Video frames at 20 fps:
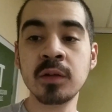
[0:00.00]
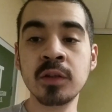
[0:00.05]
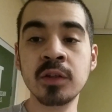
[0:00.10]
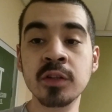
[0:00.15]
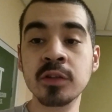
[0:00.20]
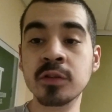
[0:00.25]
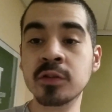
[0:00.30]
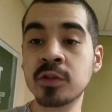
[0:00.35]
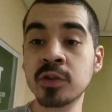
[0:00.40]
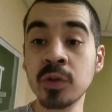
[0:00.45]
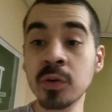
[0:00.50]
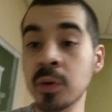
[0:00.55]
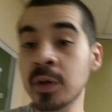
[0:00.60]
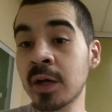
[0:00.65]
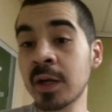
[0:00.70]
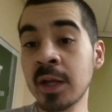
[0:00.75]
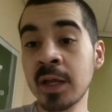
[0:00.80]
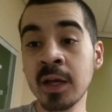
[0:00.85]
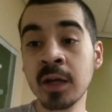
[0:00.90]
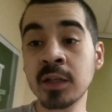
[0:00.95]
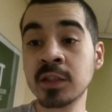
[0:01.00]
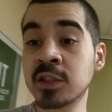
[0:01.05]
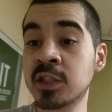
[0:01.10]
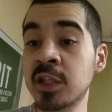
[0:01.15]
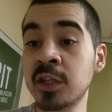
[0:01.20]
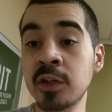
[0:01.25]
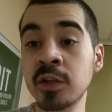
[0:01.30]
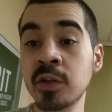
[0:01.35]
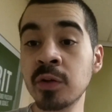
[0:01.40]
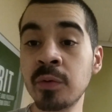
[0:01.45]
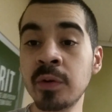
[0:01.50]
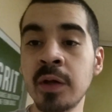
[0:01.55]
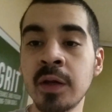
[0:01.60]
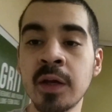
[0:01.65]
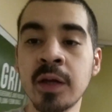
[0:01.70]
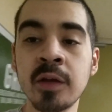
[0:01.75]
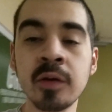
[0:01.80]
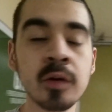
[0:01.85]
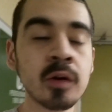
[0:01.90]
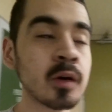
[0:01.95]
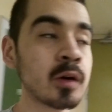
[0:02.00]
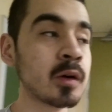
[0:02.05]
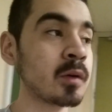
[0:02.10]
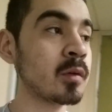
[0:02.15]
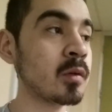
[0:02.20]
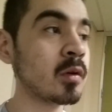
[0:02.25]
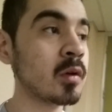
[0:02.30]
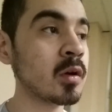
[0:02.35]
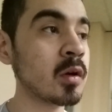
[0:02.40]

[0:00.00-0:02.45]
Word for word: just do it and continue doing it, you know.